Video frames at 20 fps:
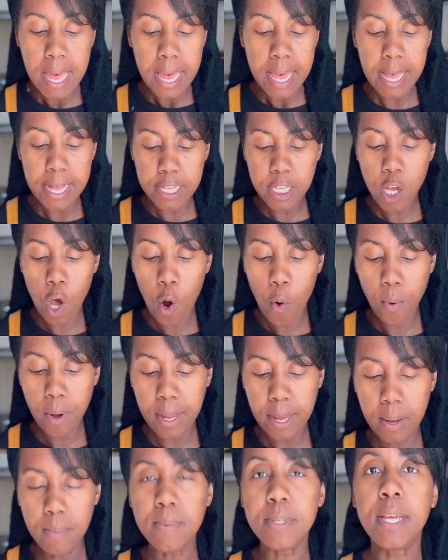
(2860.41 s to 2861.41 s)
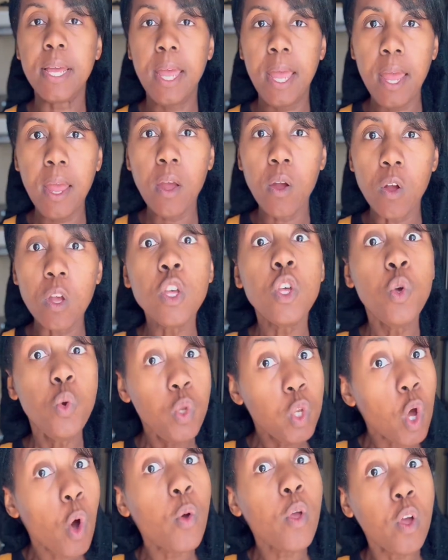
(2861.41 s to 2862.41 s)
it's already up to here, you
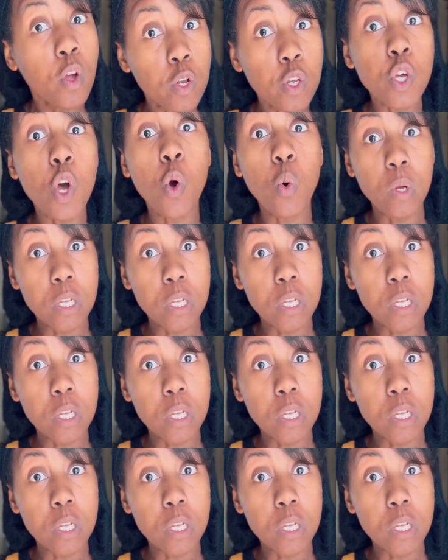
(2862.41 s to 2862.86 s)
know your dough